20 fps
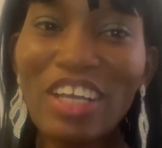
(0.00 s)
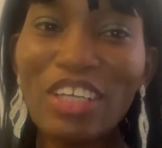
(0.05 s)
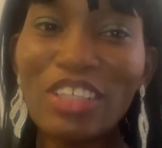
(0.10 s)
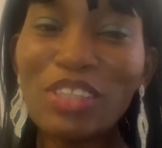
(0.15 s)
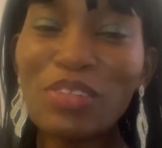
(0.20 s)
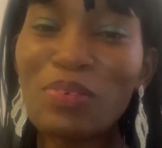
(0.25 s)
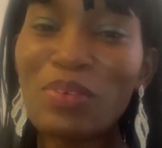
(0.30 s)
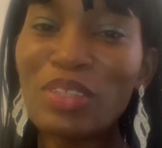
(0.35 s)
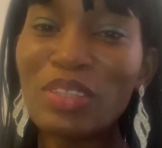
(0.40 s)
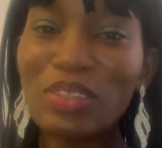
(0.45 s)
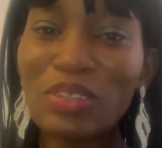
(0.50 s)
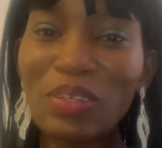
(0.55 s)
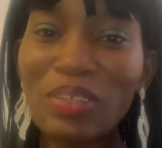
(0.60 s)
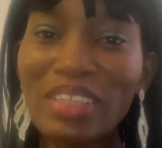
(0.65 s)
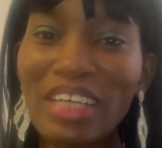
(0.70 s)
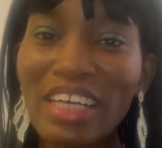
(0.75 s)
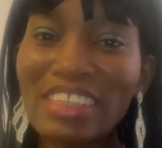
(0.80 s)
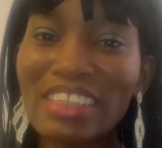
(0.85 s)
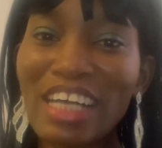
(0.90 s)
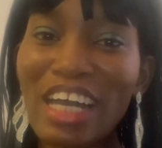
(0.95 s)
you will
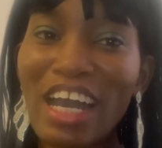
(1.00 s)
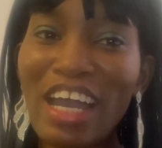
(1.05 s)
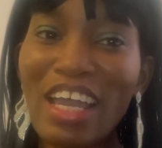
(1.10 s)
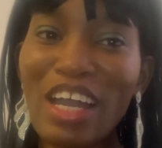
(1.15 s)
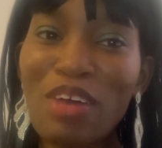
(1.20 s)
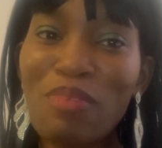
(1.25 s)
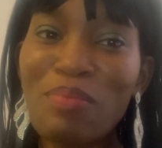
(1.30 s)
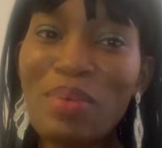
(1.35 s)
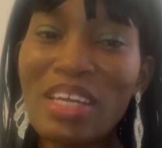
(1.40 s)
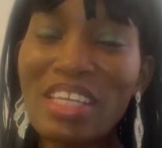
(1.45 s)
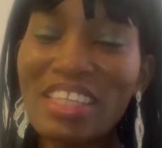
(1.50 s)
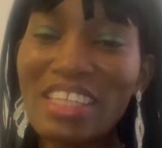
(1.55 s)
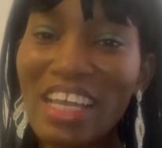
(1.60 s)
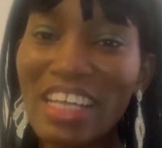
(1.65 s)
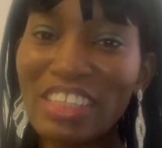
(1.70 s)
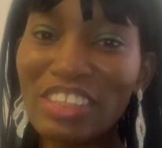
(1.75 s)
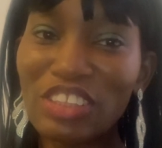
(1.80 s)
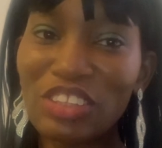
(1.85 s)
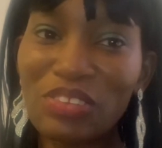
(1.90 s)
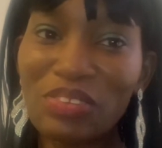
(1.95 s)
know that I am a
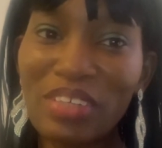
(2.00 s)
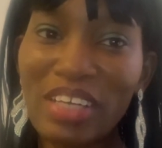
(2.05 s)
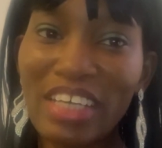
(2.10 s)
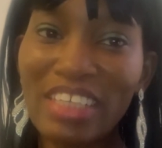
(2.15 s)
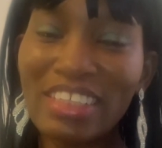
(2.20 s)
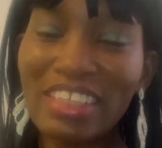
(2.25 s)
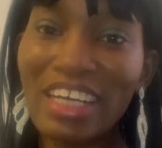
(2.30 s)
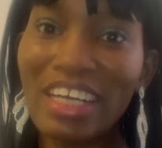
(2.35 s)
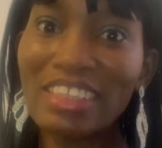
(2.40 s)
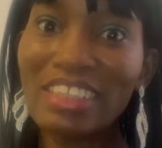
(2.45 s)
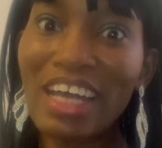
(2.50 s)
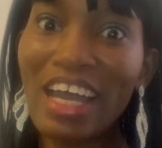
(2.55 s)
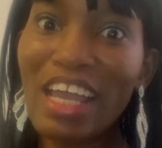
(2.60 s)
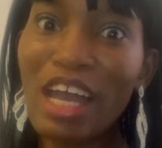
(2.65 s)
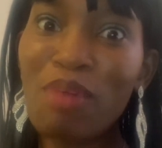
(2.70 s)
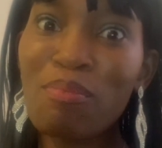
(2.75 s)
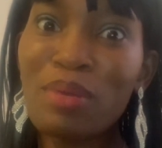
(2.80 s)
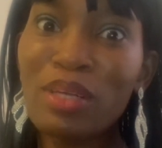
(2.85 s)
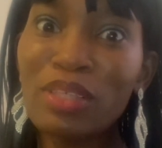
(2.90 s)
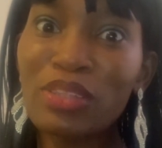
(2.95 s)
Nigerian and I
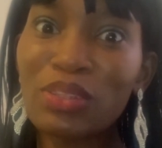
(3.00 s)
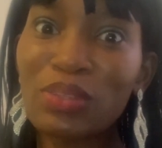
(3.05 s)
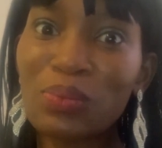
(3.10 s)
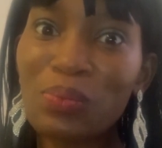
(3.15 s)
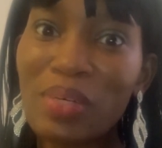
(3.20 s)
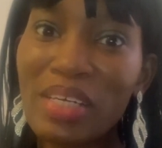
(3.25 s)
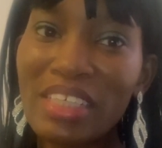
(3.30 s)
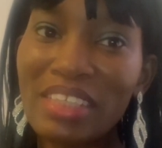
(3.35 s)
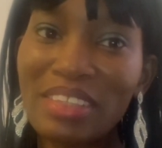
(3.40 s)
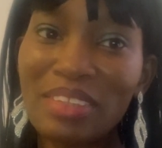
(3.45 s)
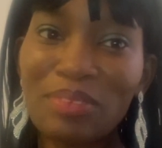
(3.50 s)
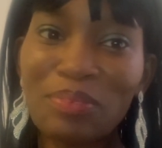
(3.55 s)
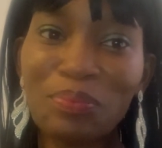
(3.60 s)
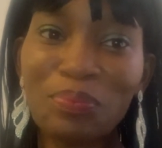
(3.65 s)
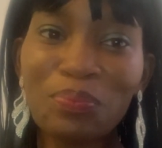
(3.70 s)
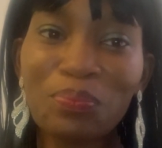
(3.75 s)
am a twin.